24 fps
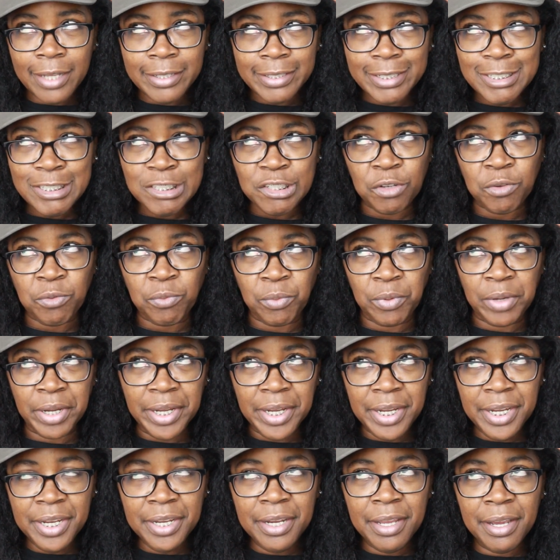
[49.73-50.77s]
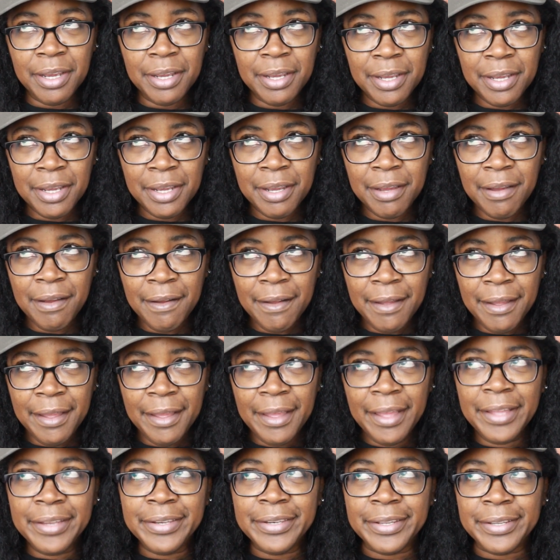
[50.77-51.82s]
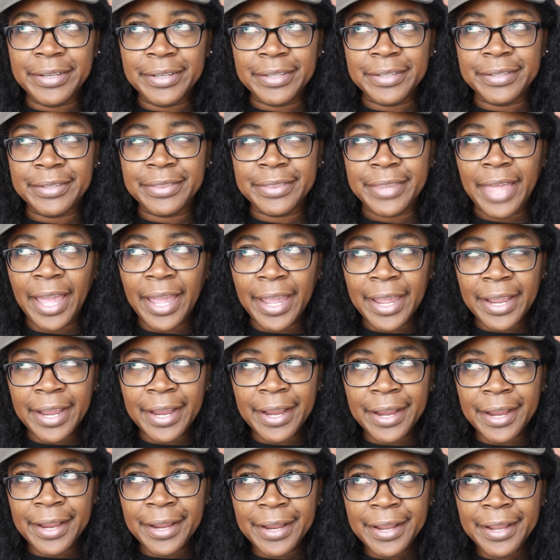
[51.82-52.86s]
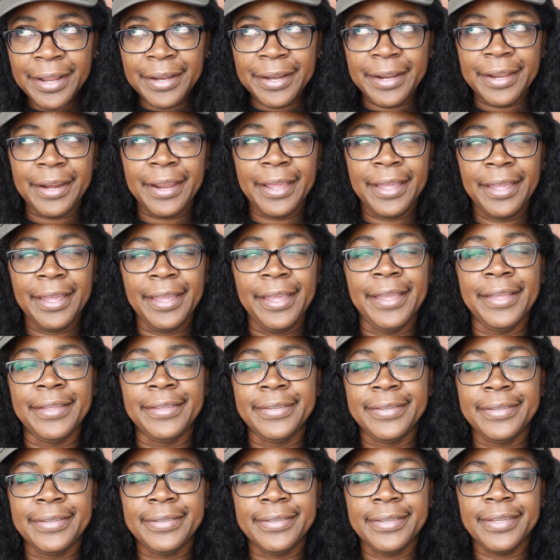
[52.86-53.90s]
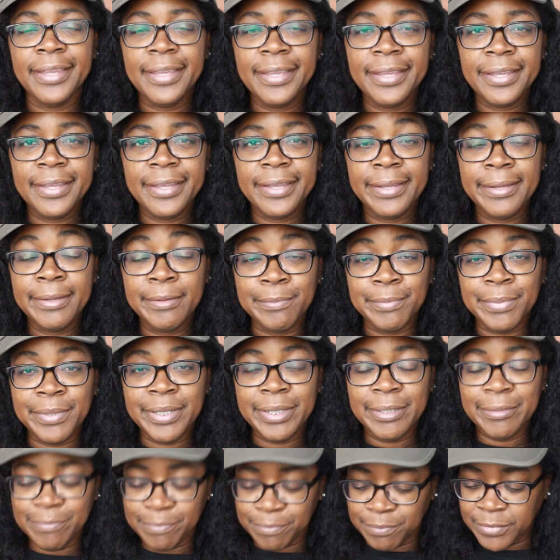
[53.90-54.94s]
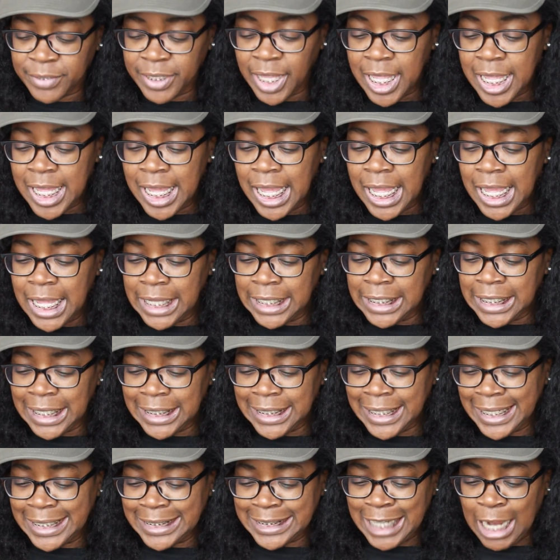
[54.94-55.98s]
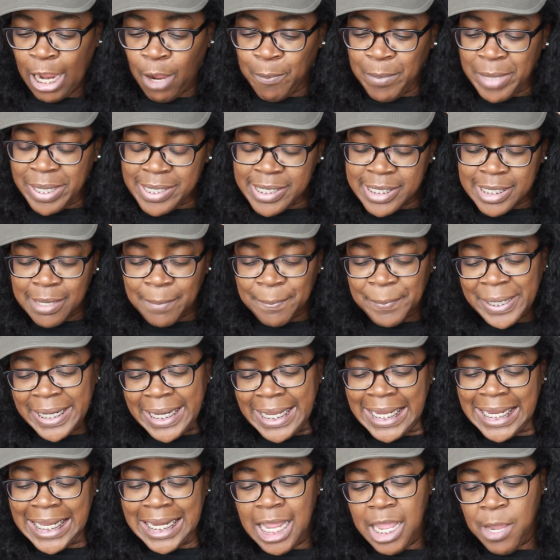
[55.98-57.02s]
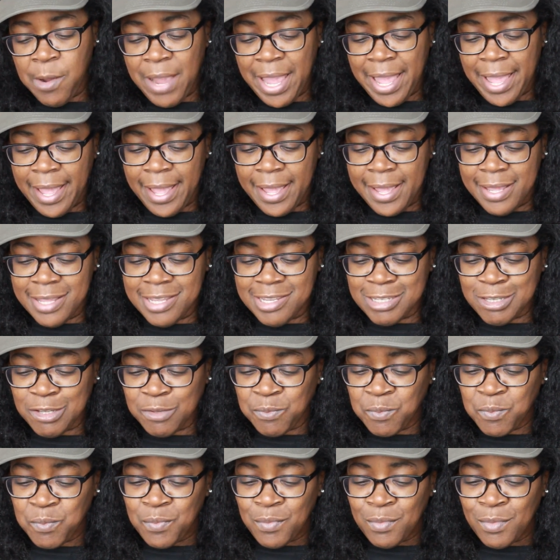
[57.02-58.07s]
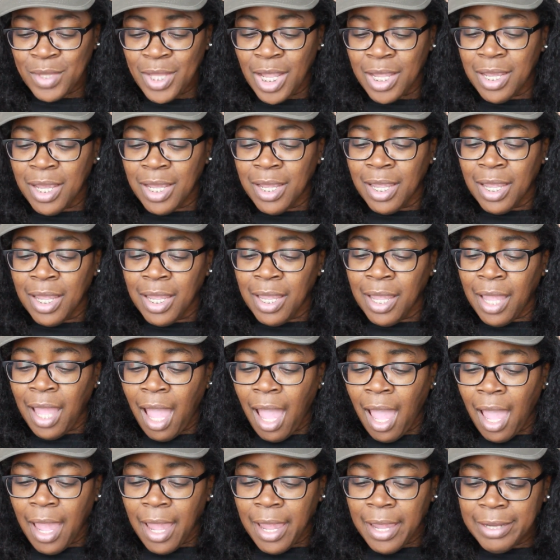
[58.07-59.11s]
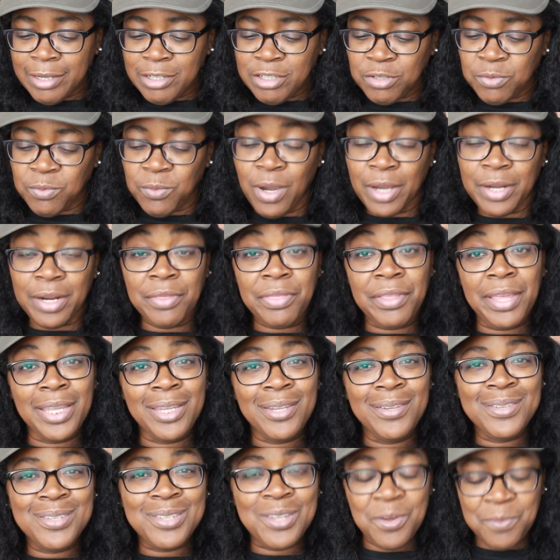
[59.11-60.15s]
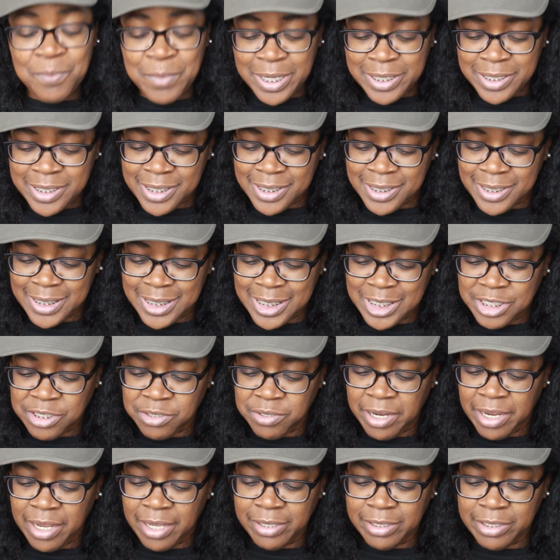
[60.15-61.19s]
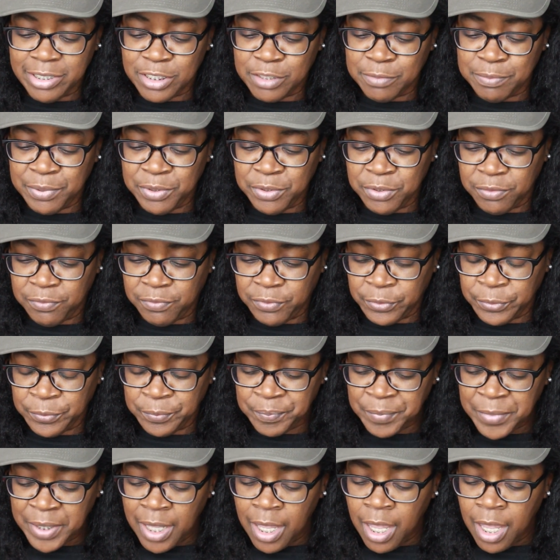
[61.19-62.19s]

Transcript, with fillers: did you read the thing that I had said? But I guess y'all missed it. But anyways, hey, Joanna, thank you so much. She said your hair looks beautiful.